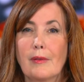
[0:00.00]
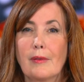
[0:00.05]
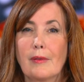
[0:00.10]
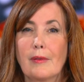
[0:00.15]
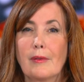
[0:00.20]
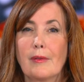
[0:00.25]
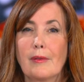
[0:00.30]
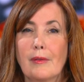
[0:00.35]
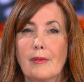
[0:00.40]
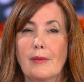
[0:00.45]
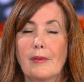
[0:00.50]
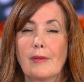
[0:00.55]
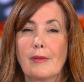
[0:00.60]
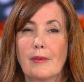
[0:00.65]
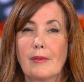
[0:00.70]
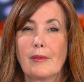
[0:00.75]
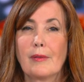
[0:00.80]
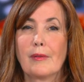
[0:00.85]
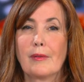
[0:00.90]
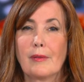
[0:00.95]

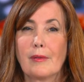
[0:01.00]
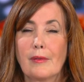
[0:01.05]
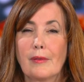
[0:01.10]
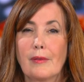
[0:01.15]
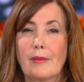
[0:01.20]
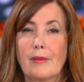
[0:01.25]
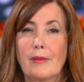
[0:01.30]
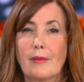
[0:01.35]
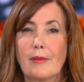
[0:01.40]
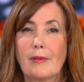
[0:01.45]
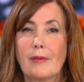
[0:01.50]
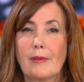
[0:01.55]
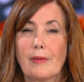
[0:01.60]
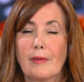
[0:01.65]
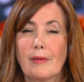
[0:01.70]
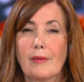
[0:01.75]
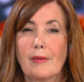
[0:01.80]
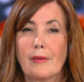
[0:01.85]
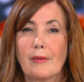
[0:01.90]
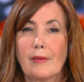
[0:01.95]

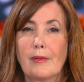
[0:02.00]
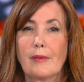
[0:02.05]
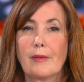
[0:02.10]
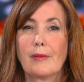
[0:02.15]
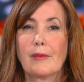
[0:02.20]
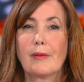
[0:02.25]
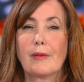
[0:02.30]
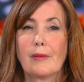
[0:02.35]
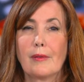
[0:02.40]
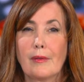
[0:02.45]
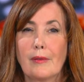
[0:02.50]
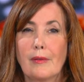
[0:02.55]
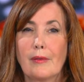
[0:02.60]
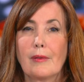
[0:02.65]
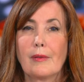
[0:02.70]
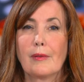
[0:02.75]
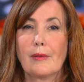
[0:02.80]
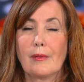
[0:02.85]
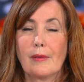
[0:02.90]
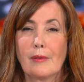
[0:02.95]

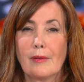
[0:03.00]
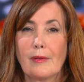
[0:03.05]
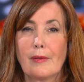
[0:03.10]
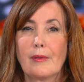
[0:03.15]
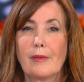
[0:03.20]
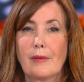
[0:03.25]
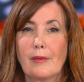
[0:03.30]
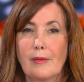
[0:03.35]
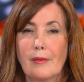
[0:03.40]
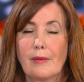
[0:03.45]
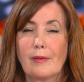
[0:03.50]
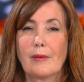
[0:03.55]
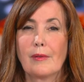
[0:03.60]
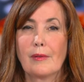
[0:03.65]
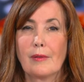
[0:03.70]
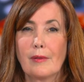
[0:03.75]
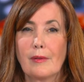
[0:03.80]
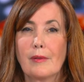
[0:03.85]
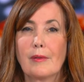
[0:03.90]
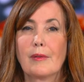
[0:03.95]

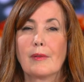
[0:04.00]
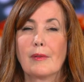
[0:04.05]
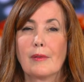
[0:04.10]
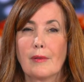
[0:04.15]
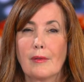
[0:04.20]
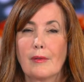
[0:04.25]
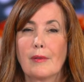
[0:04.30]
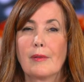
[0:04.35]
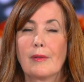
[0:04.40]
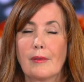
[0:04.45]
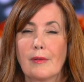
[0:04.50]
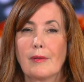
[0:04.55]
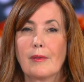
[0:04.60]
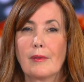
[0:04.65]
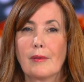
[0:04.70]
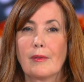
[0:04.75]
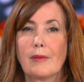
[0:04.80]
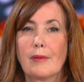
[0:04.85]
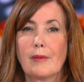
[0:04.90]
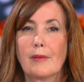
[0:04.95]

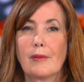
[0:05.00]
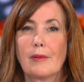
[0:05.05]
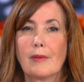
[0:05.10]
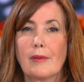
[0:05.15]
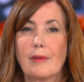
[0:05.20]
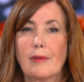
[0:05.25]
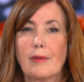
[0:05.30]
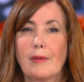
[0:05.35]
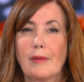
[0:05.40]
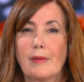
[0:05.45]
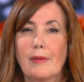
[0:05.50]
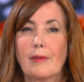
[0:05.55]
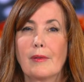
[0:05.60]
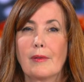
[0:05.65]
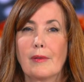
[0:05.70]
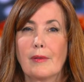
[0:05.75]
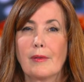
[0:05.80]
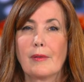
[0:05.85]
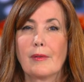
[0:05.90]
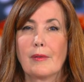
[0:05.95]

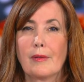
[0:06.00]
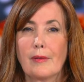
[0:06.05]
The person shown says nothing.